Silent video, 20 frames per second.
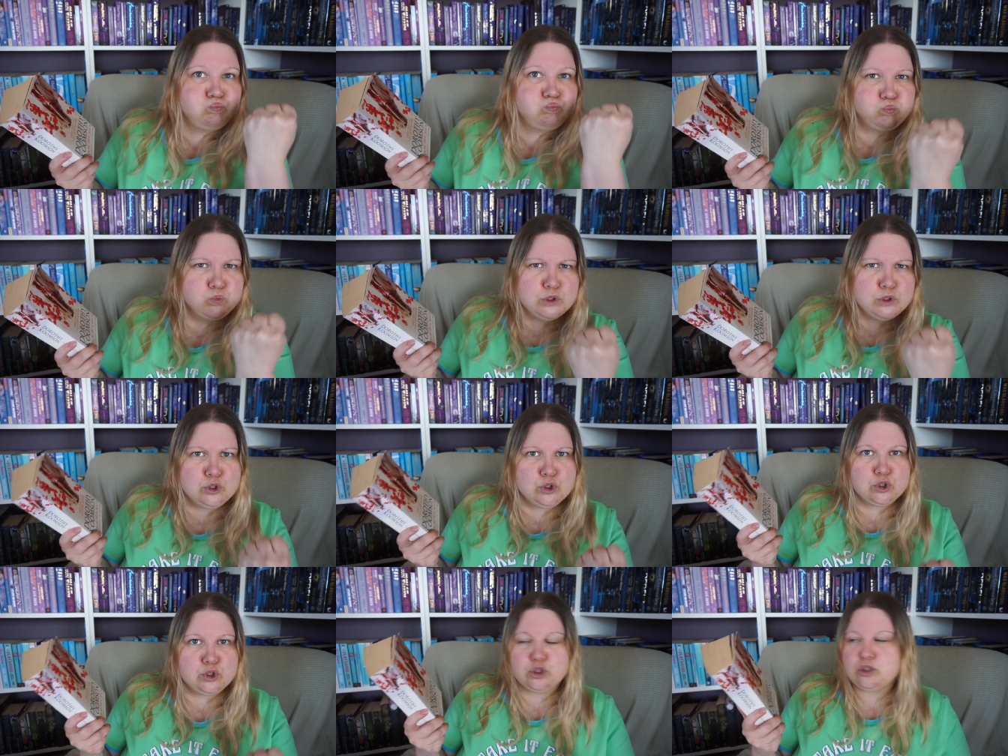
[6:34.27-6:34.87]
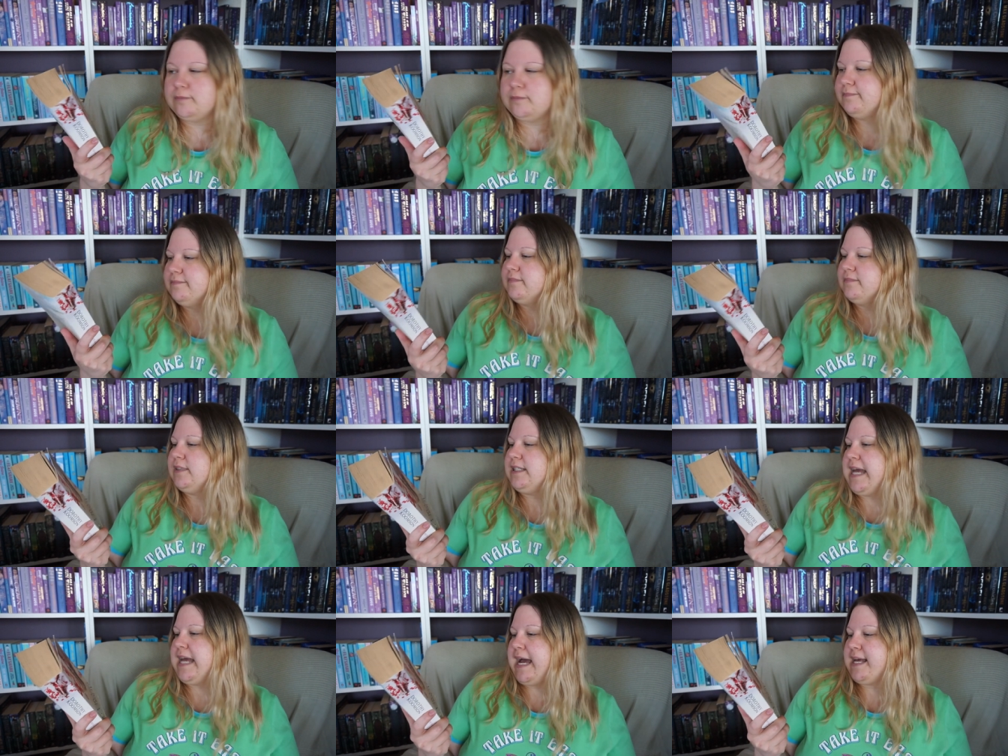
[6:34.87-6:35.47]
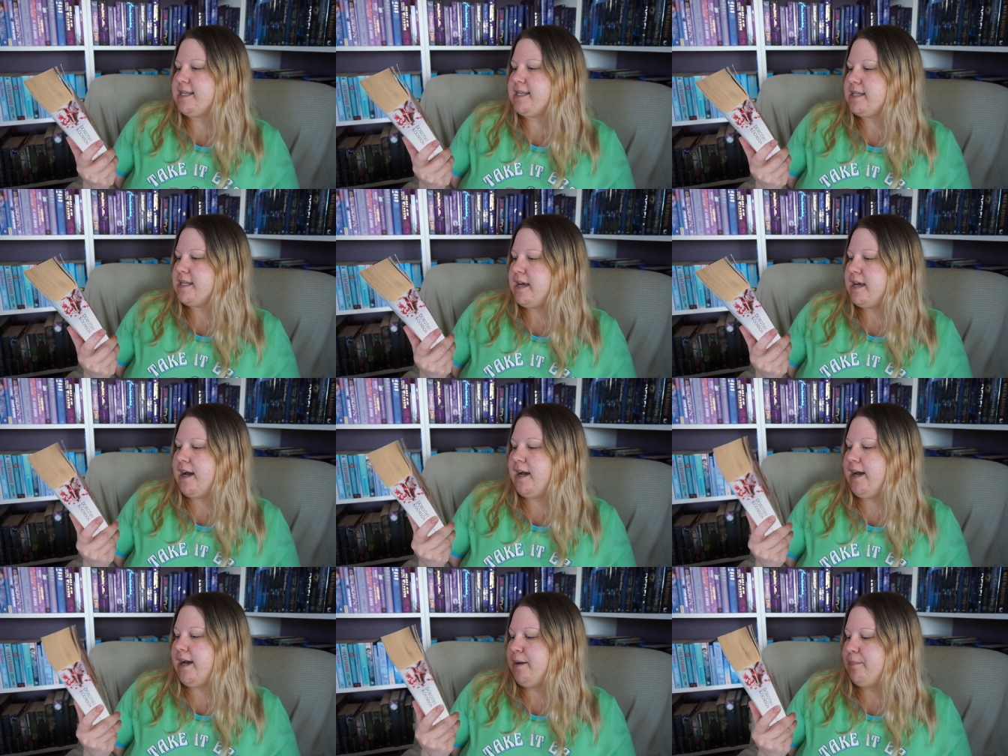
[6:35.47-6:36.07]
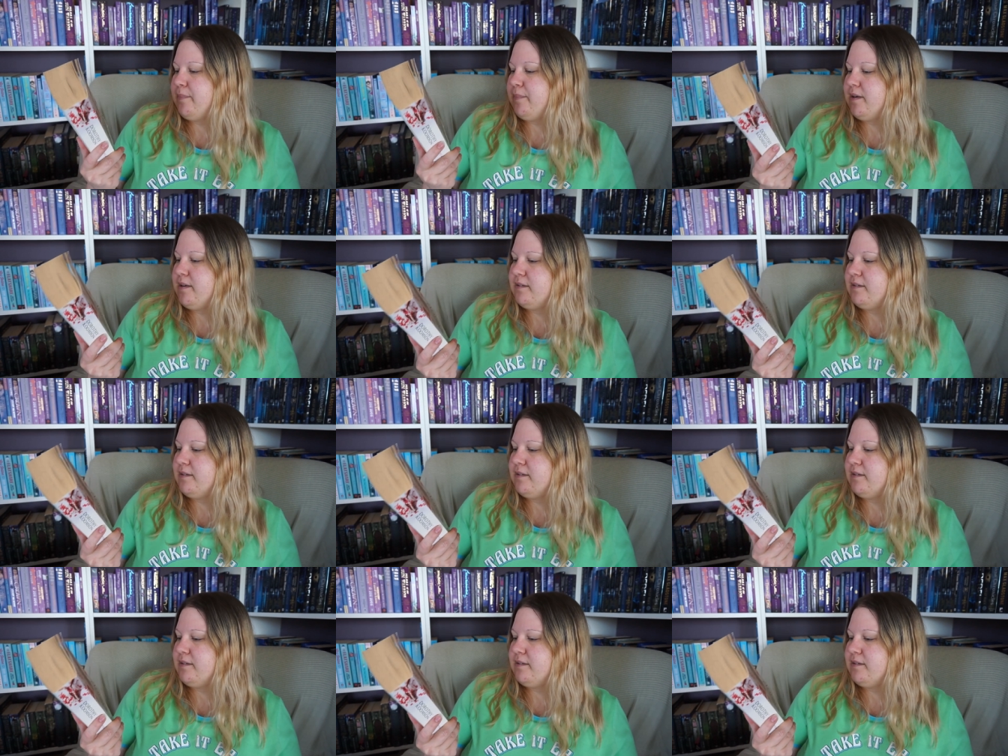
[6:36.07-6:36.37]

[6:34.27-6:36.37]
Ooh, yes. Um.